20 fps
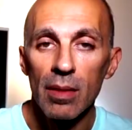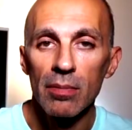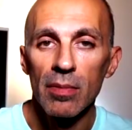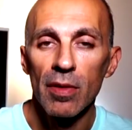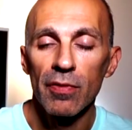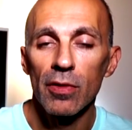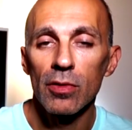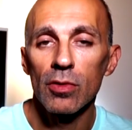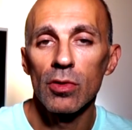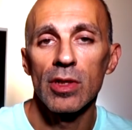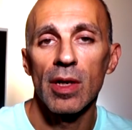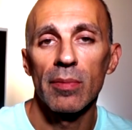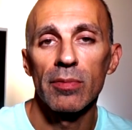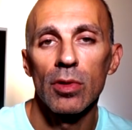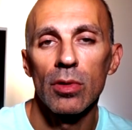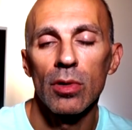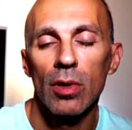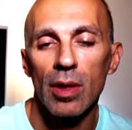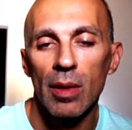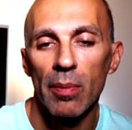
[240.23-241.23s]
Before to jump
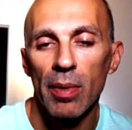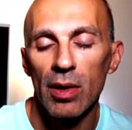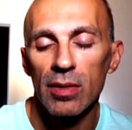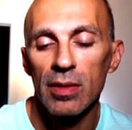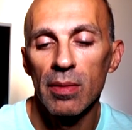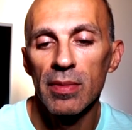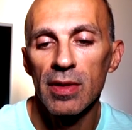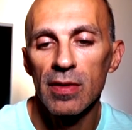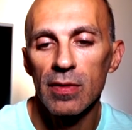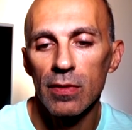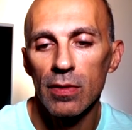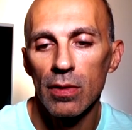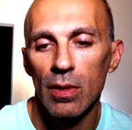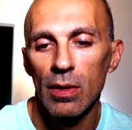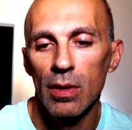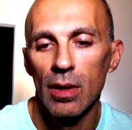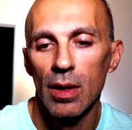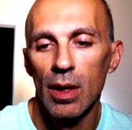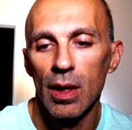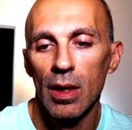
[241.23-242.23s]
to talk about the
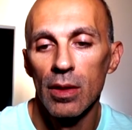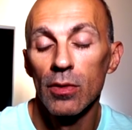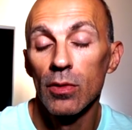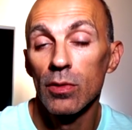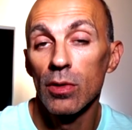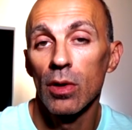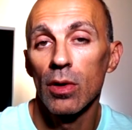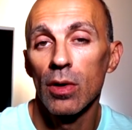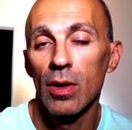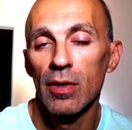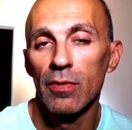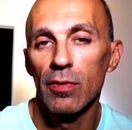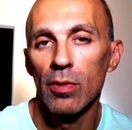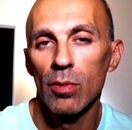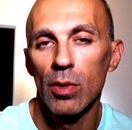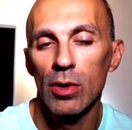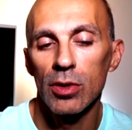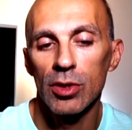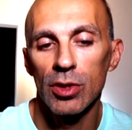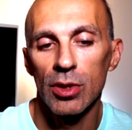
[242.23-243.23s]
midsole, you know, if you
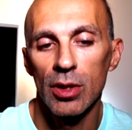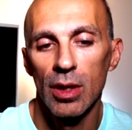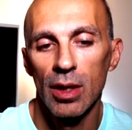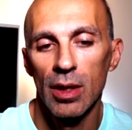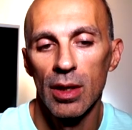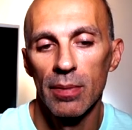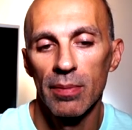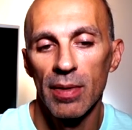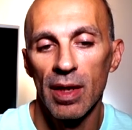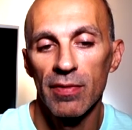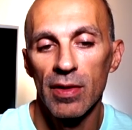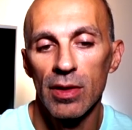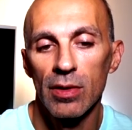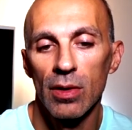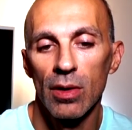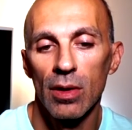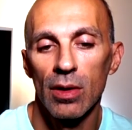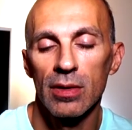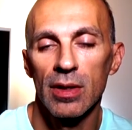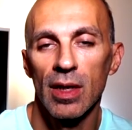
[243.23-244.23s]
watch my
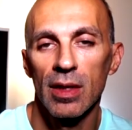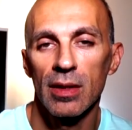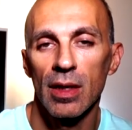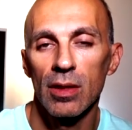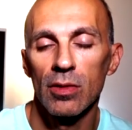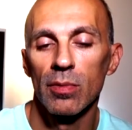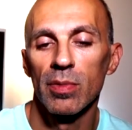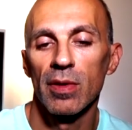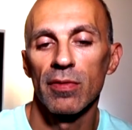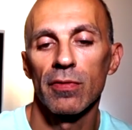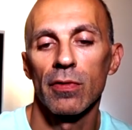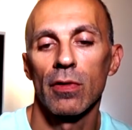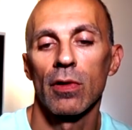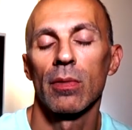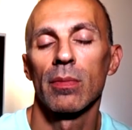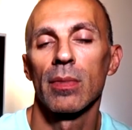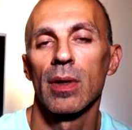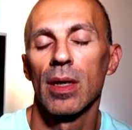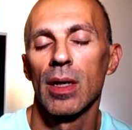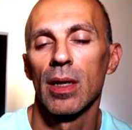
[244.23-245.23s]
video, that I do
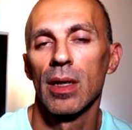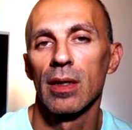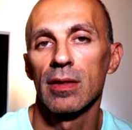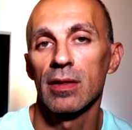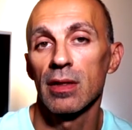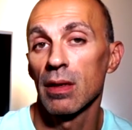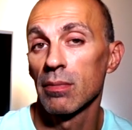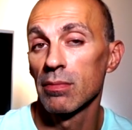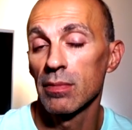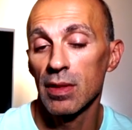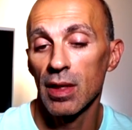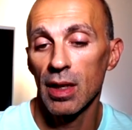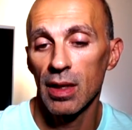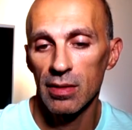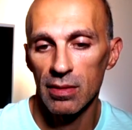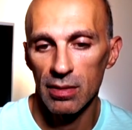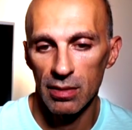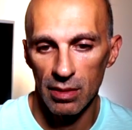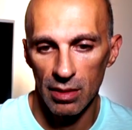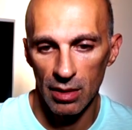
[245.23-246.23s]
perform some
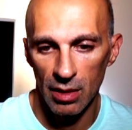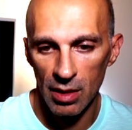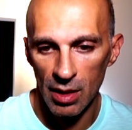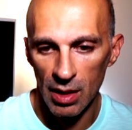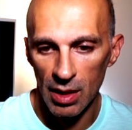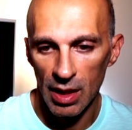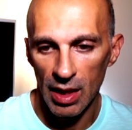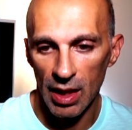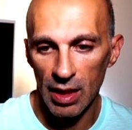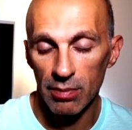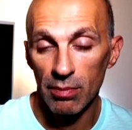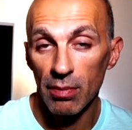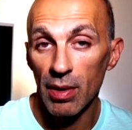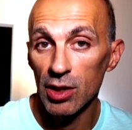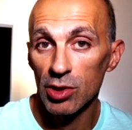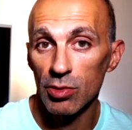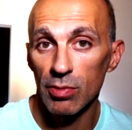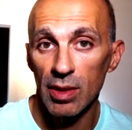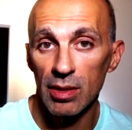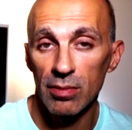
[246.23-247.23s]
tests and
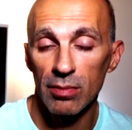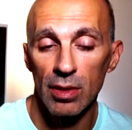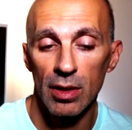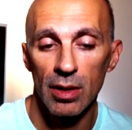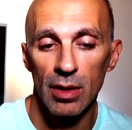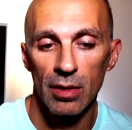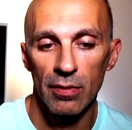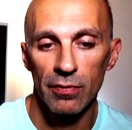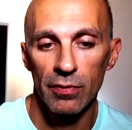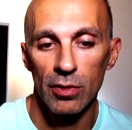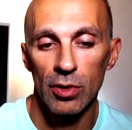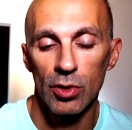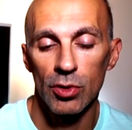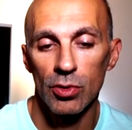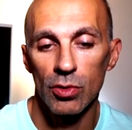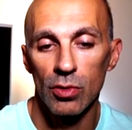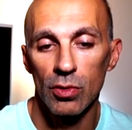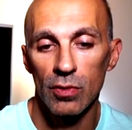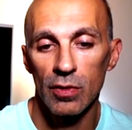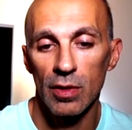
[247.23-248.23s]
measurement for the
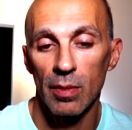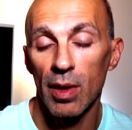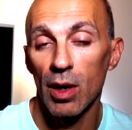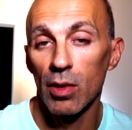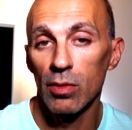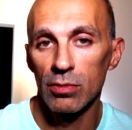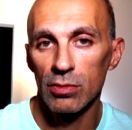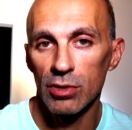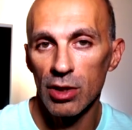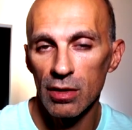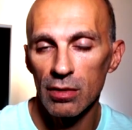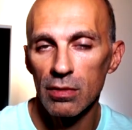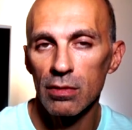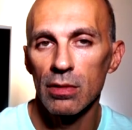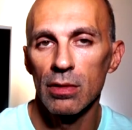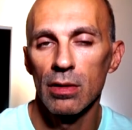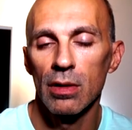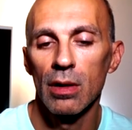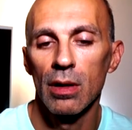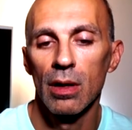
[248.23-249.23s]
shoe, somehow just
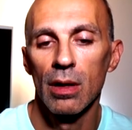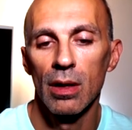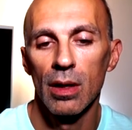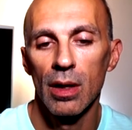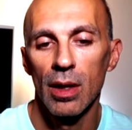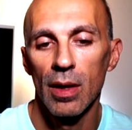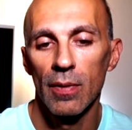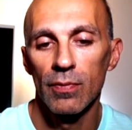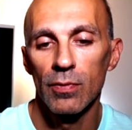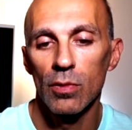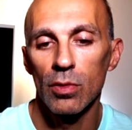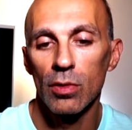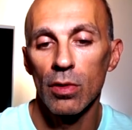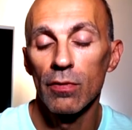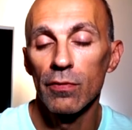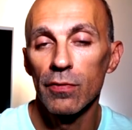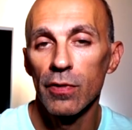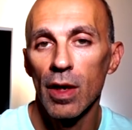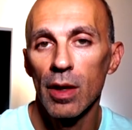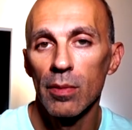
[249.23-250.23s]
to
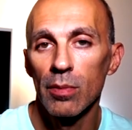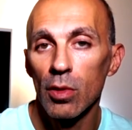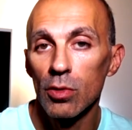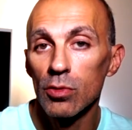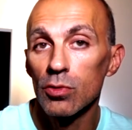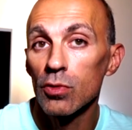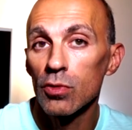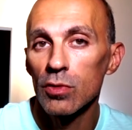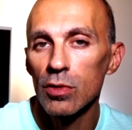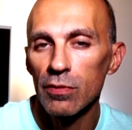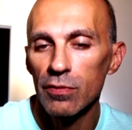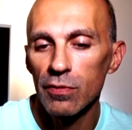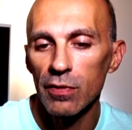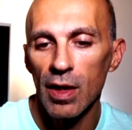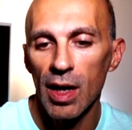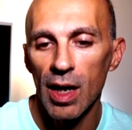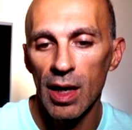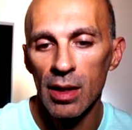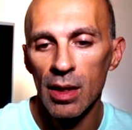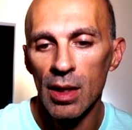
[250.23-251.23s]
confirm or
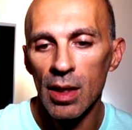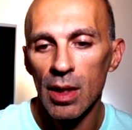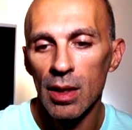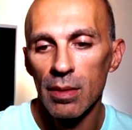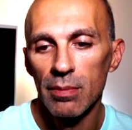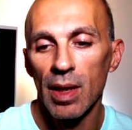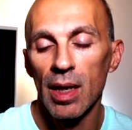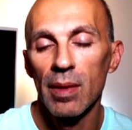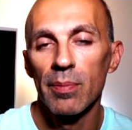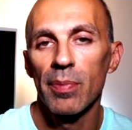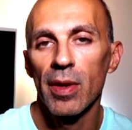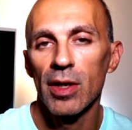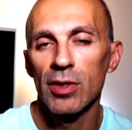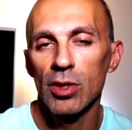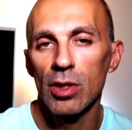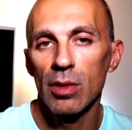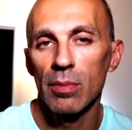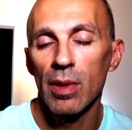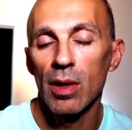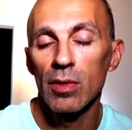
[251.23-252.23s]
justify my
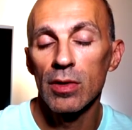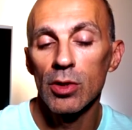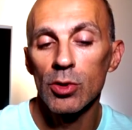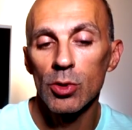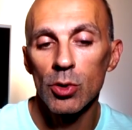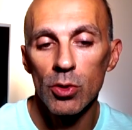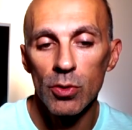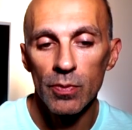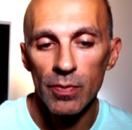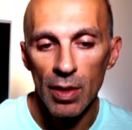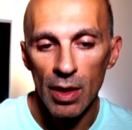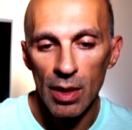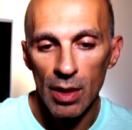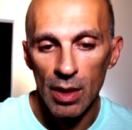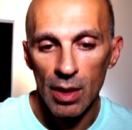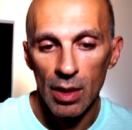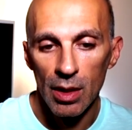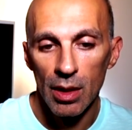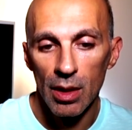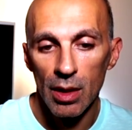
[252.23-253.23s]
impression about the shoe.
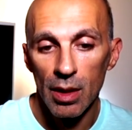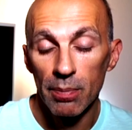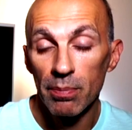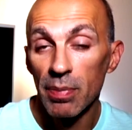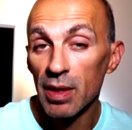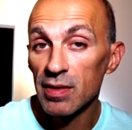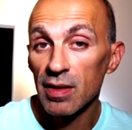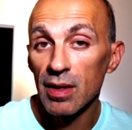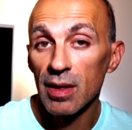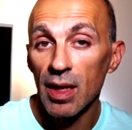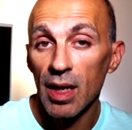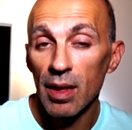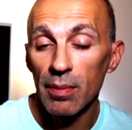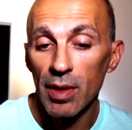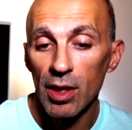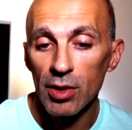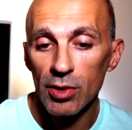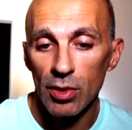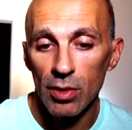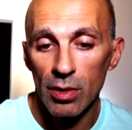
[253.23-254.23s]
Basically, I
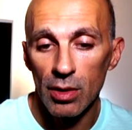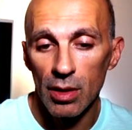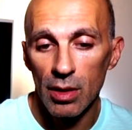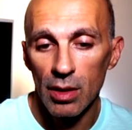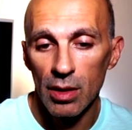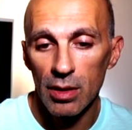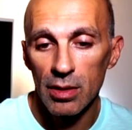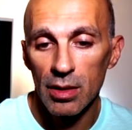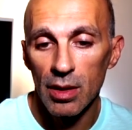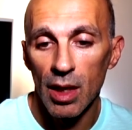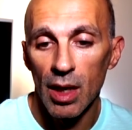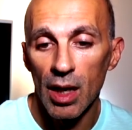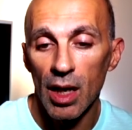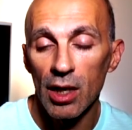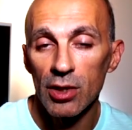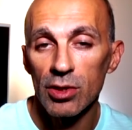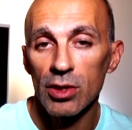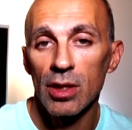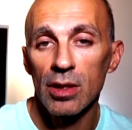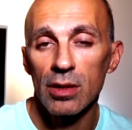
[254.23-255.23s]
measure the
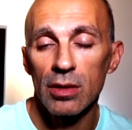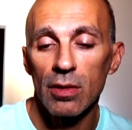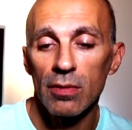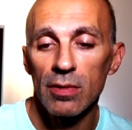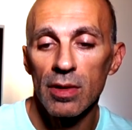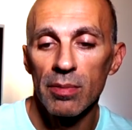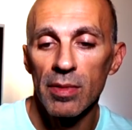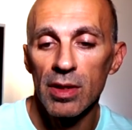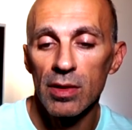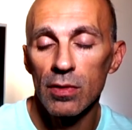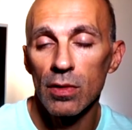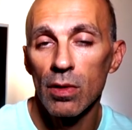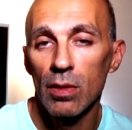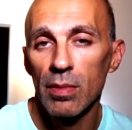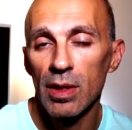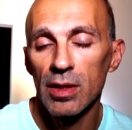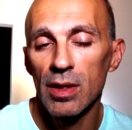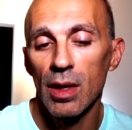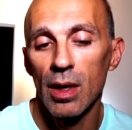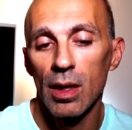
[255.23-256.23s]
harshness of the midsole
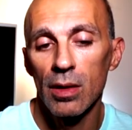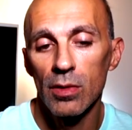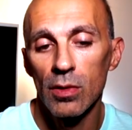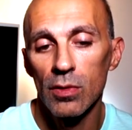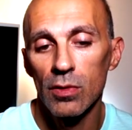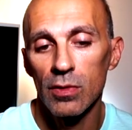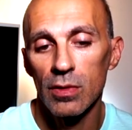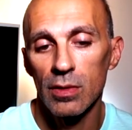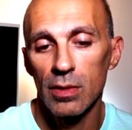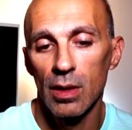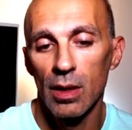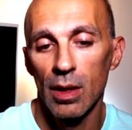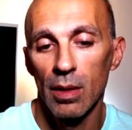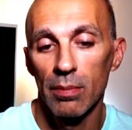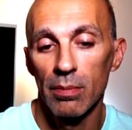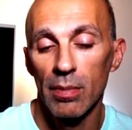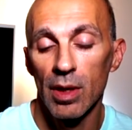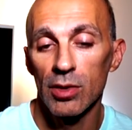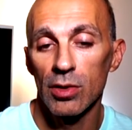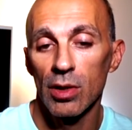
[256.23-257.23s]
material used,
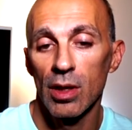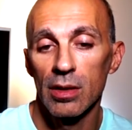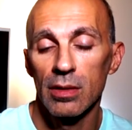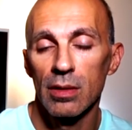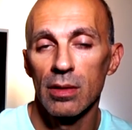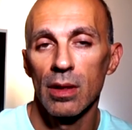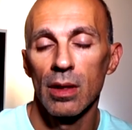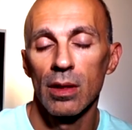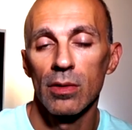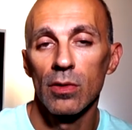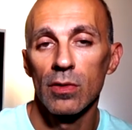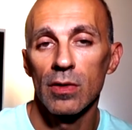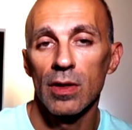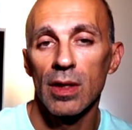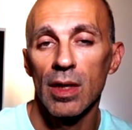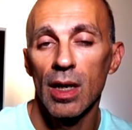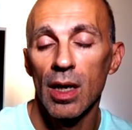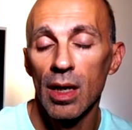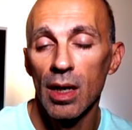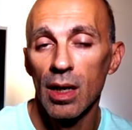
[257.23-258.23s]
measured
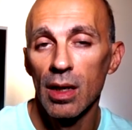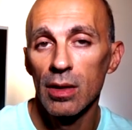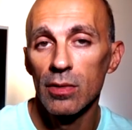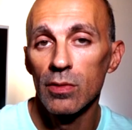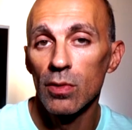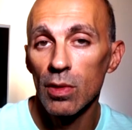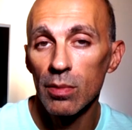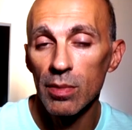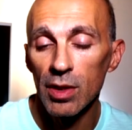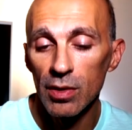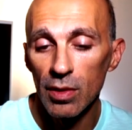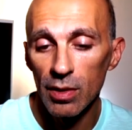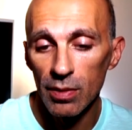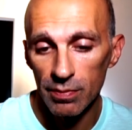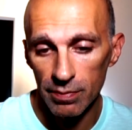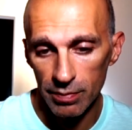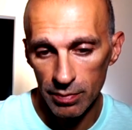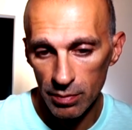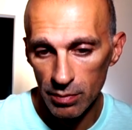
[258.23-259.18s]
using a durometer.